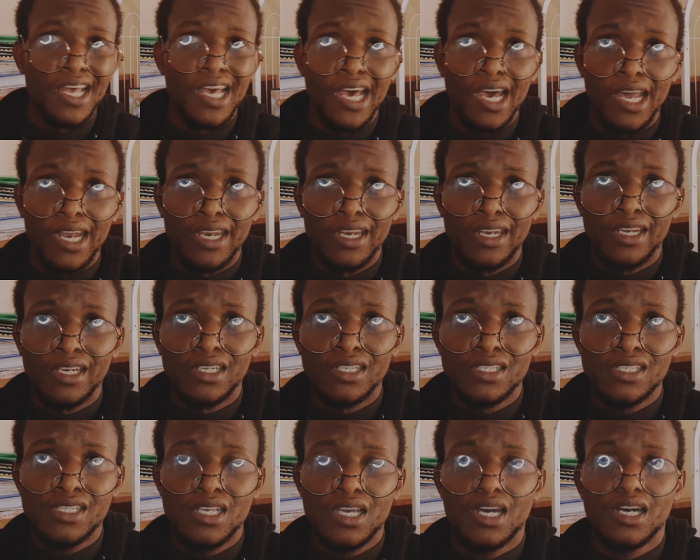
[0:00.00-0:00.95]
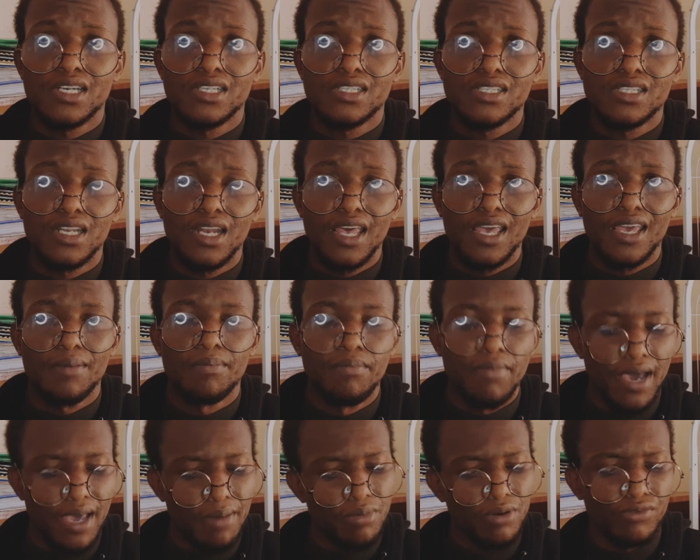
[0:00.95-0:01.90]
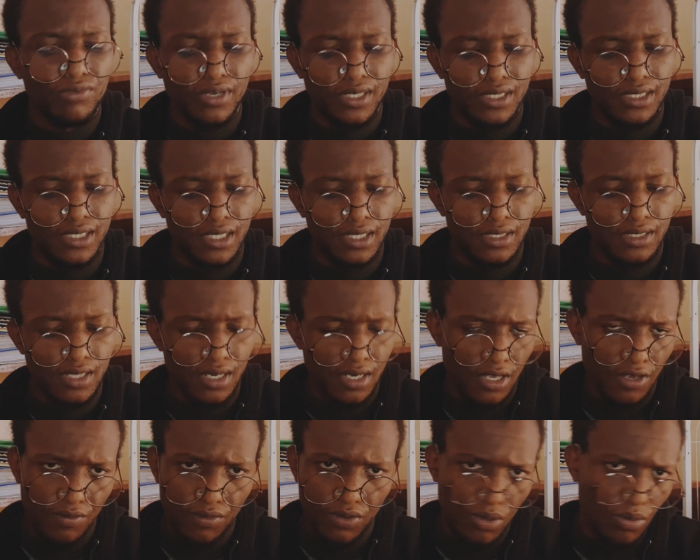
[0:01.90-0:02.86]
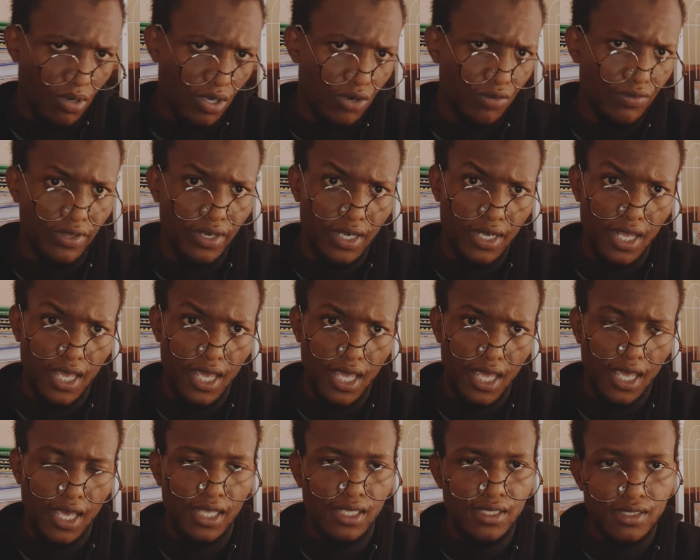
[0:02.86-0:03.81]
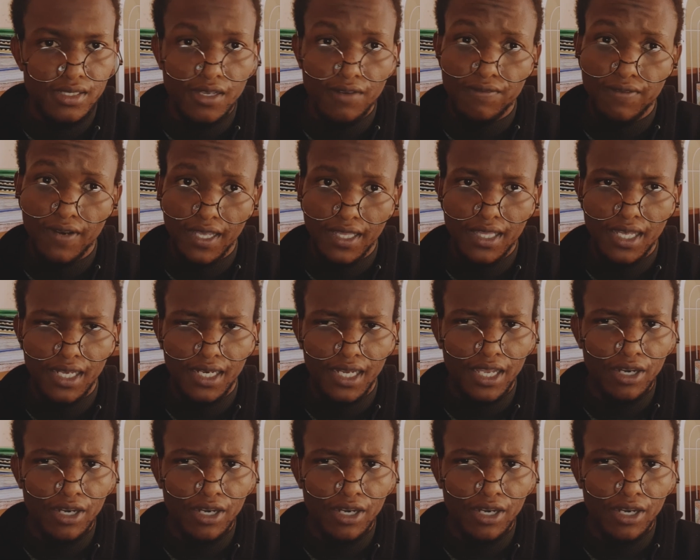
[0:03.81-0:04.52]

and discuss like Bible verses and give you the word of the day and stuff like that.